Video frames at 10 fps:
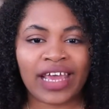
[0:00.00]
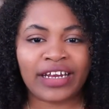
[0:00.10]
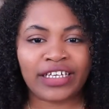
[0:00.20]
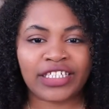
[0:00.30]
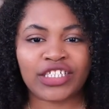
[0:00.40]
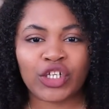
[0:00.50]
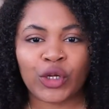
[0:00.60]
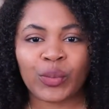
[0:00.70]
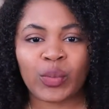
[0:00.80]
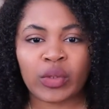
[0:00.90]
Can he
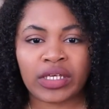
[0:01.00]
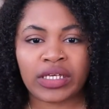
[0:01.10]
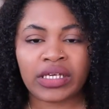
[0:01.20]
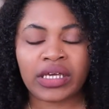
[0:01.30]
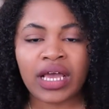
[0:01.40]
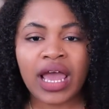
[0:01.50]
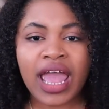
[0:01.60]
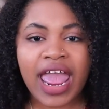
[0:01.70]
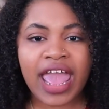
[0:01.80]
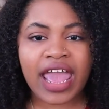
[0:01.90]
still be
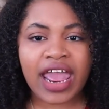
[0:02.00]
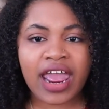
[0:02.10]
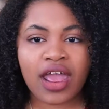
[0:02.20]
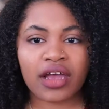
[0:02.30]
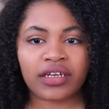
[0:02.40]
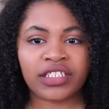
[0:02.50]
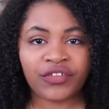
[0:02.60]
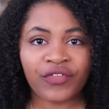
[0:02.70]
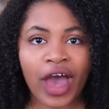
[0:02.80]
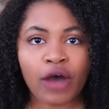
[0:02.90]
a
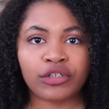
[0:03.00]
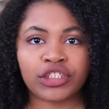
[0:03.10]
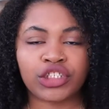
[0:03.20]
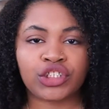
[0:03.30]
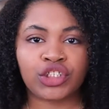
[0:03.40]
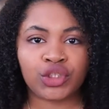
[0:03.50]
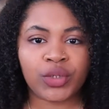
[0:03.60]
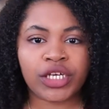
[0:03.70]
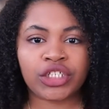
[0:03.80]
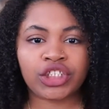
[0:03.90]
devout
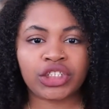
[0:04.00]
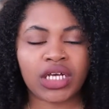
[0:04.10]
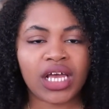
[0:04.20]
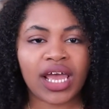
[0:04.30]
Jewish